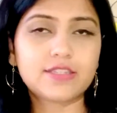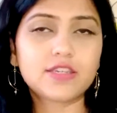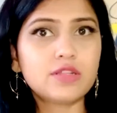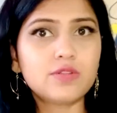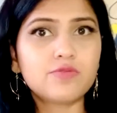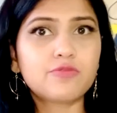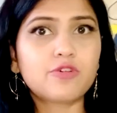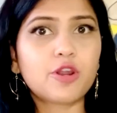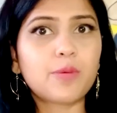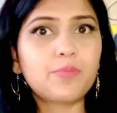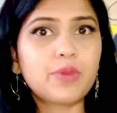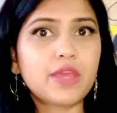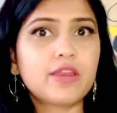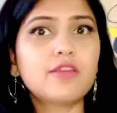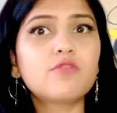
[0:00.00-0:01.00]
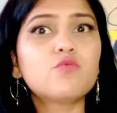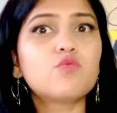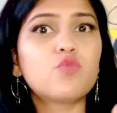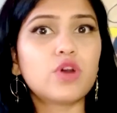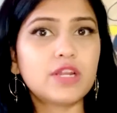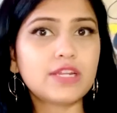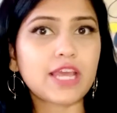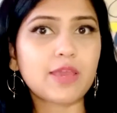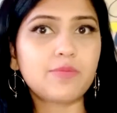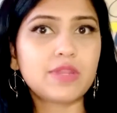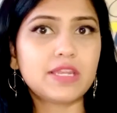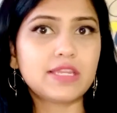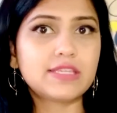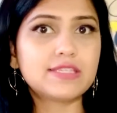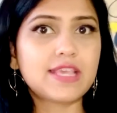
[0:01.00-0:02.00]
For appearing one time in
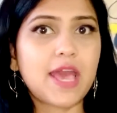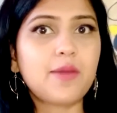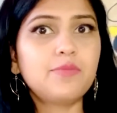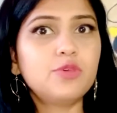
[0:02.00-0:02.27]
exam,